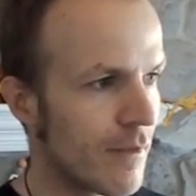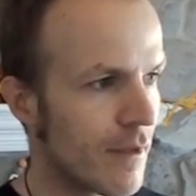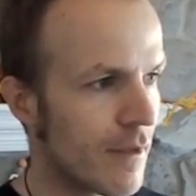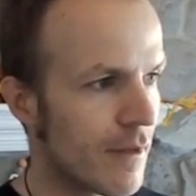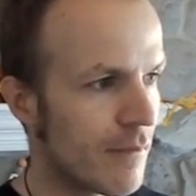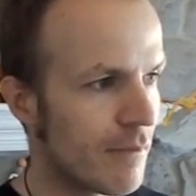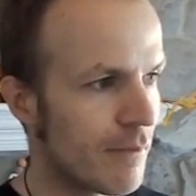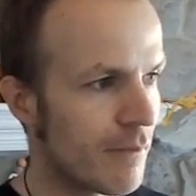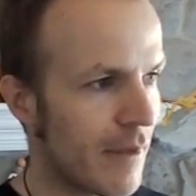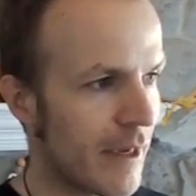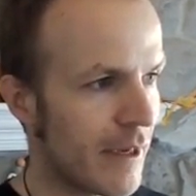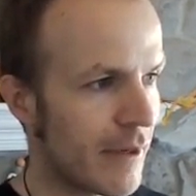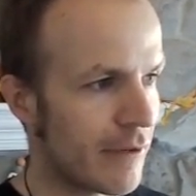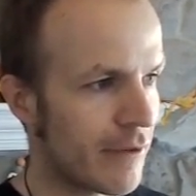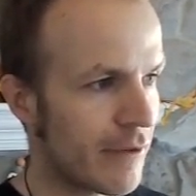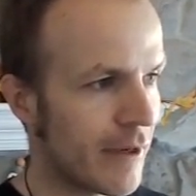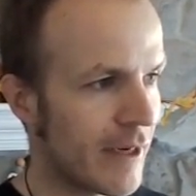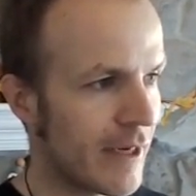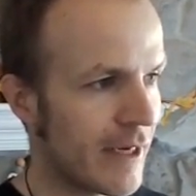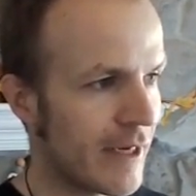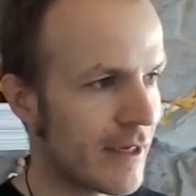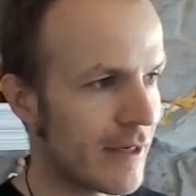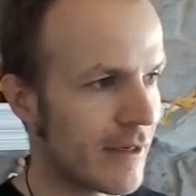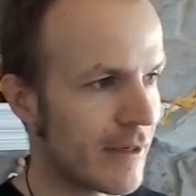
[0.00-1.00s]
by
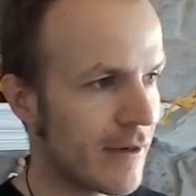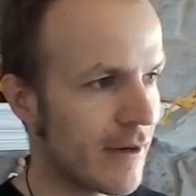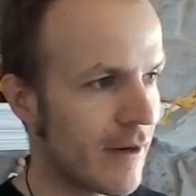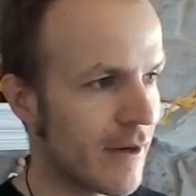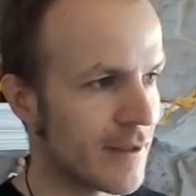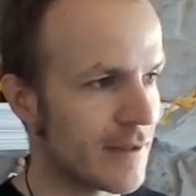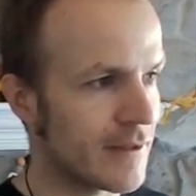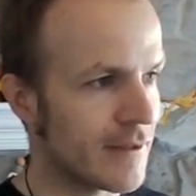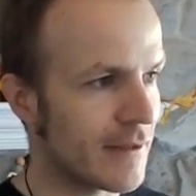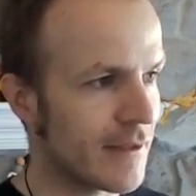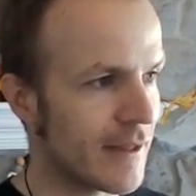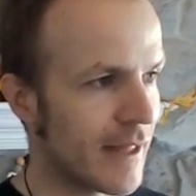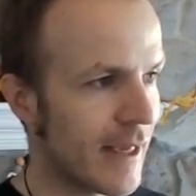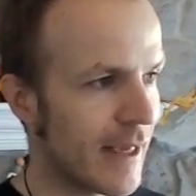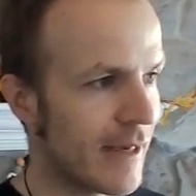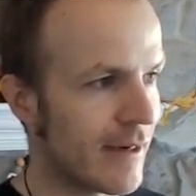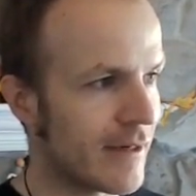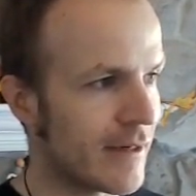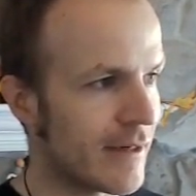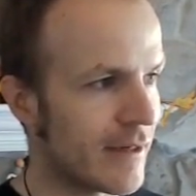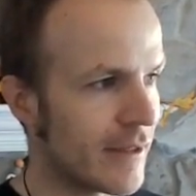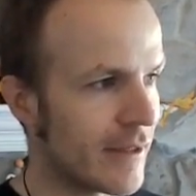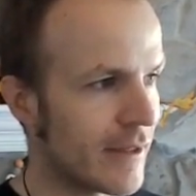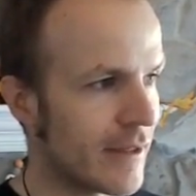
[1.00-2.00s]
creating a console
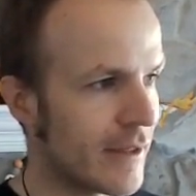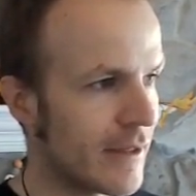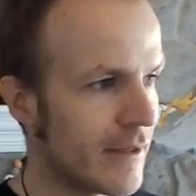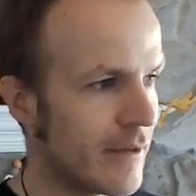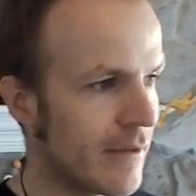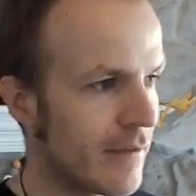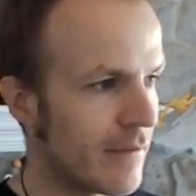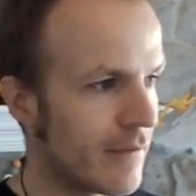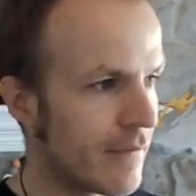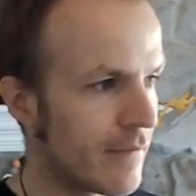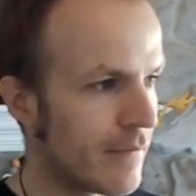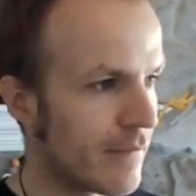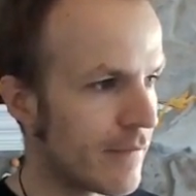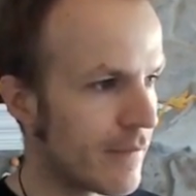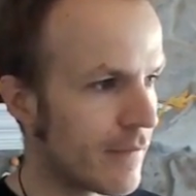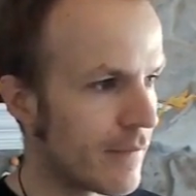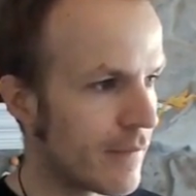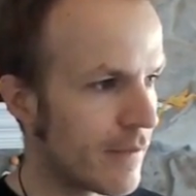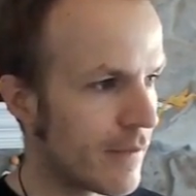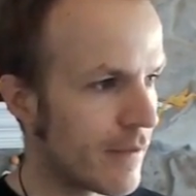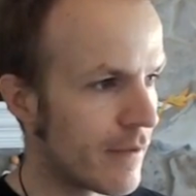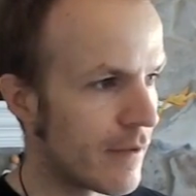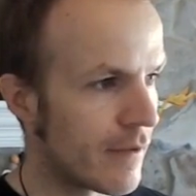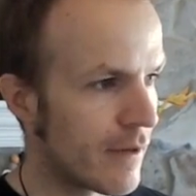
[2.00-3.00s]
editor.
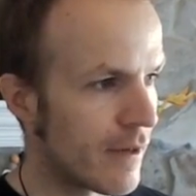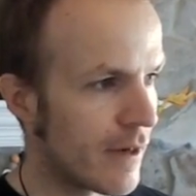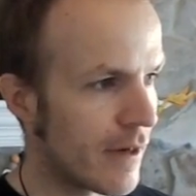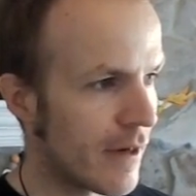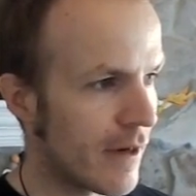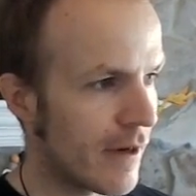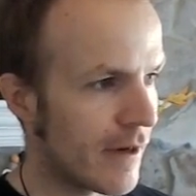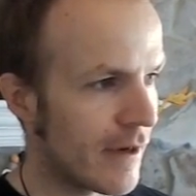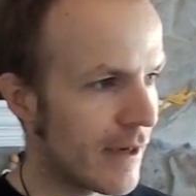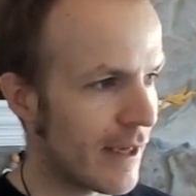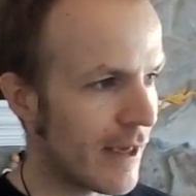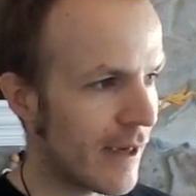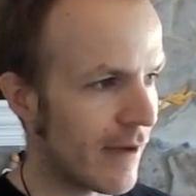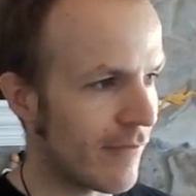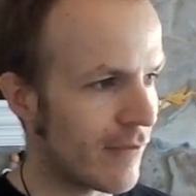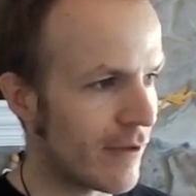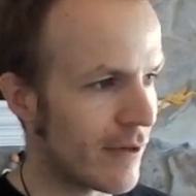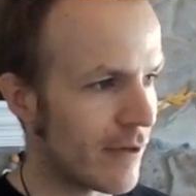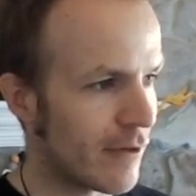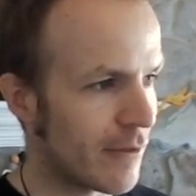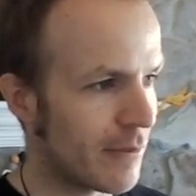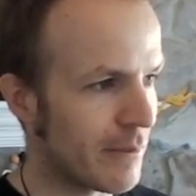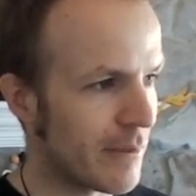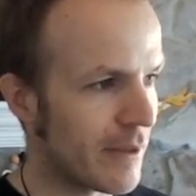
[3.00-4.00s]
I already have one
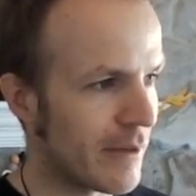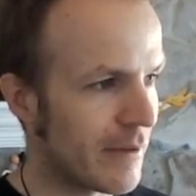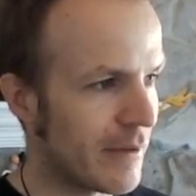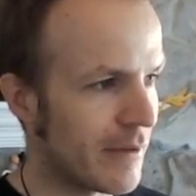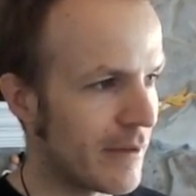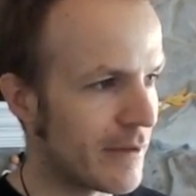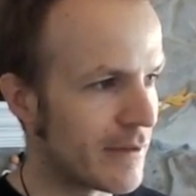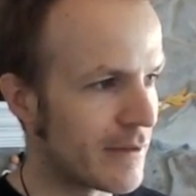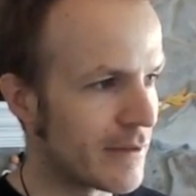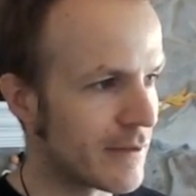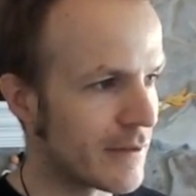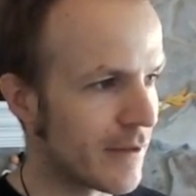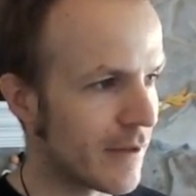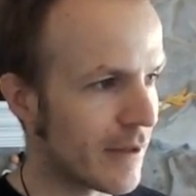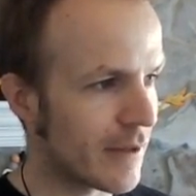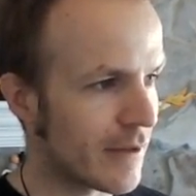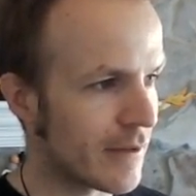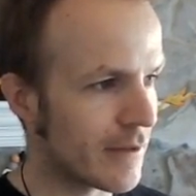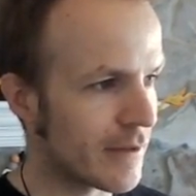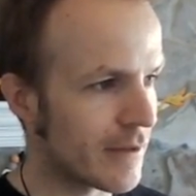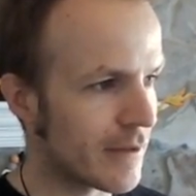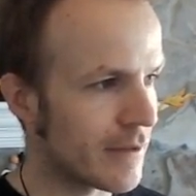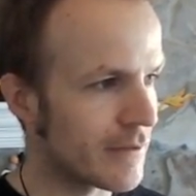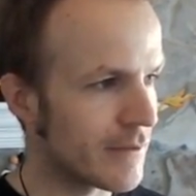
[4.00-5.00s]
open, so I'll
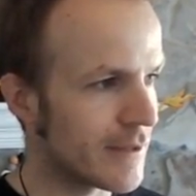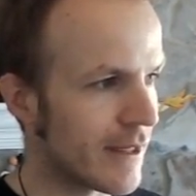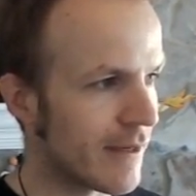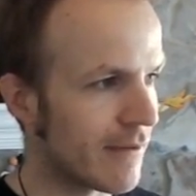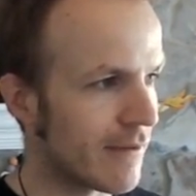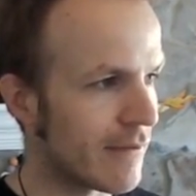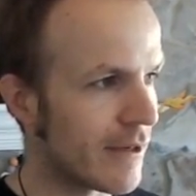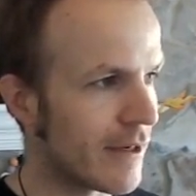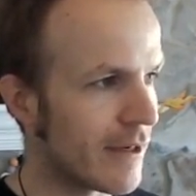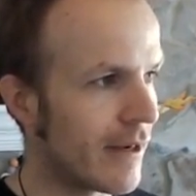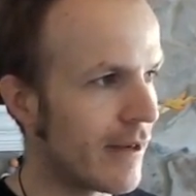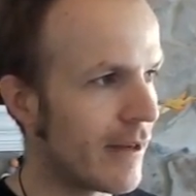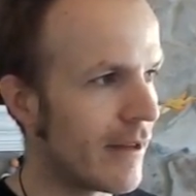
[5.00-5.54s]
close that one.